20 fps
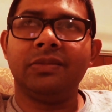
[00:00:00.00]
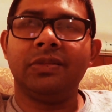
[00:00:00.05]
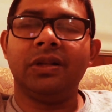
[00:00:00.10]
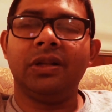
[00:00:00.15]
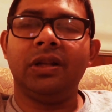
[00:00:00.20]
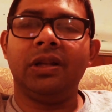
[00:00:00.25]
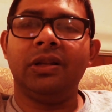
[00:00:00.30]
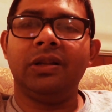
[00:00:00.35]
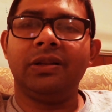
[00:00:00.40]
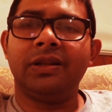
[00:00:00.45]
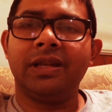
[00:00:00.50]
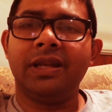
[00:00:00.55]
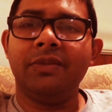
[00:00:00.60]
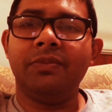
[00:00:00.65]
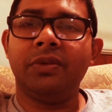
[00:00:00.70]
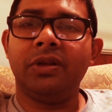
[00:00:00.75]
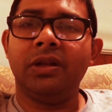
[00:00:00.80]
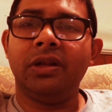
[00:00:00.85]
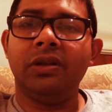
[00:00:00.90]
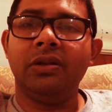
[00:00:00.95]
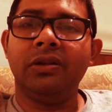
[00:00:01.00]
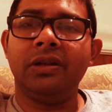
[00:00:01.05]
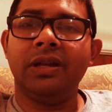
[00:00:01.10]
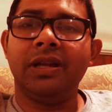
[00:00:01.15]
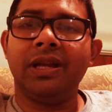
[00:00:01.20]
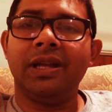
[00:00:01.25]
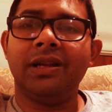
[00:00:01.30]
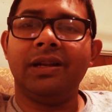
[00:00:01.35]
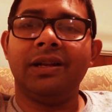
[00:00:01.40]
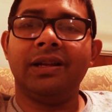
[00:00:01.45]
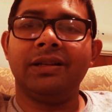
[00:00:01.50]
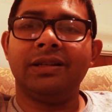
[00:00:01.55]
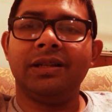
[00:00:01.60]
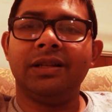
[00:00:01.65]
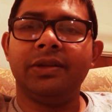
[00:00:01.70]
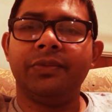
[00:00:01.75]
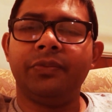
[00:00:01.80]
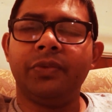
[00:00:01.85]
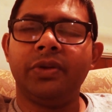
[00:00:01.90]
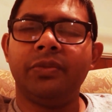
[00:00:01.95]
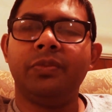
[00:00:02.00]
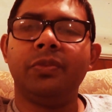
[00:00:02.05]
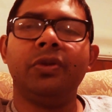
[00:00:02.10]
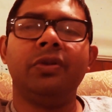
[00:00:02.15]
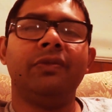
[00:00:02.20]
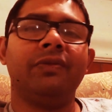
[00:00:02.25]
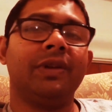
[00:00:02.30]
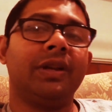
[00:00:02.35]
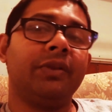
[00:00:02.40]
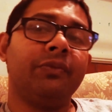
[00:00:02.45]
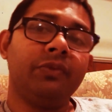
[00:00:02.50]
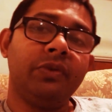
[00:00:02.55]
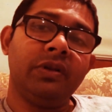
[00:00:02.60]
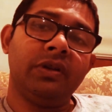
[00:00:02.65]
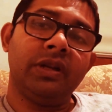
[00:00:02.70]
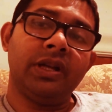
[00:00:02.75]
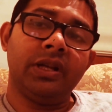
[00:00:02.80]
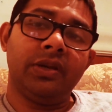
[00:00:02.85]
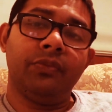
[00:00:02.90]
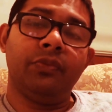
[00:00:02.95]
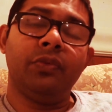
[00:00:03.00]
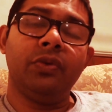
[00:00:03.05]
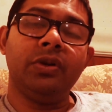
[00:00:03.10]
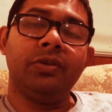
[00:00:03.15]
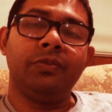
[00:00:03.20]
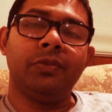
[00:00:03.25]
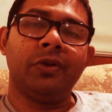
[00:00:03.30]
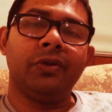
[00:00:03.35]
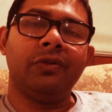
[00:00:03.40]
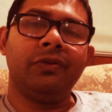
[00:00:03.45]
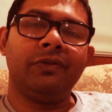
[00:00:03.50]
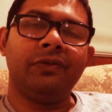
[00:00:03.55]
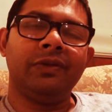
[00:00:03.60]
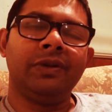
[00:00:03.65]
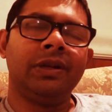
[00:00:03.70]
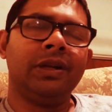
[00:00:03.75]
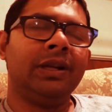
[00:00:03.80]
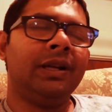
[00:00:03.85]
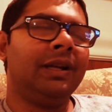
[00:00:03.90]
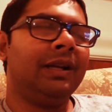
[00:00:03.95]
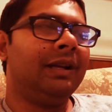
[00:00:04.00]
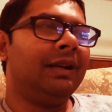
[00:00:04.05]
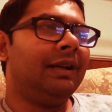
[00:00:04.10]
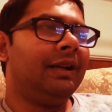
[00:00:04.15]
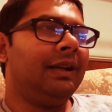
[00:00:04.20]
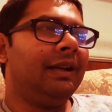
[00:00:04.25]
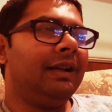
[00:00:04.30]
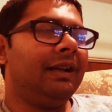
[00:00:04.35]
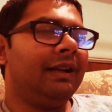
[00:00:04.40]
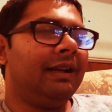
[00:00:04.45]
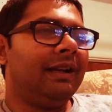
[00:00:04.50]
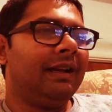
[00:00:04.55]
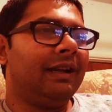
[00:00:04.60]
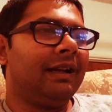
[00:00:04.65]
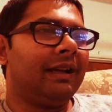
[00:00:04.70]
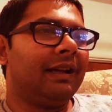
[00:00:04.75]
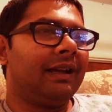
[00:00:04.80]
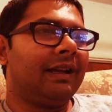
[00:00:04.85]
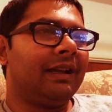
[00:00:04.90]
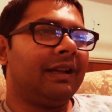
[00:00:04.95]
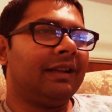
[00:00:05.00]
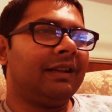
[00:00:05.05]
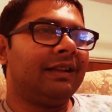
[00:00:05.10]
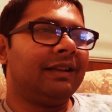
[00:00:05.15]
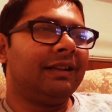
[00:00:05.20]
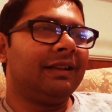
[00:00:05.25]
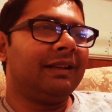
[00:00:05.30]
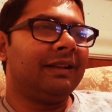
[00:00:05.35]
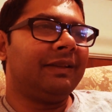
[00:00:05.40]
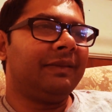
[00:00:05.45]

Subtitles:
we'll keep on looking at it until it would move, and it would move. And